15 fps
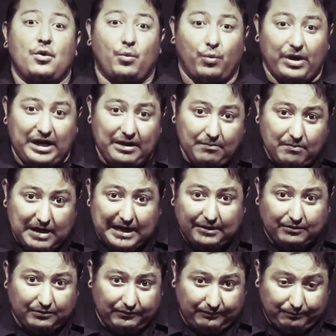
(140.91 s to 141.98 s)
we mic
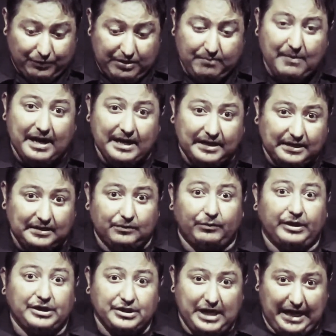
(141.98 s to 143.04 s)
it,
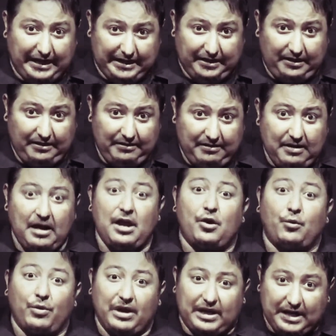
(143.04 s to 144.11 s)
we check it,
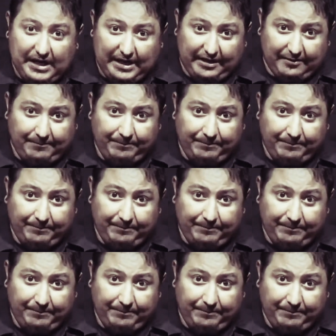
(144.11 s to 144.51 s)
we cut.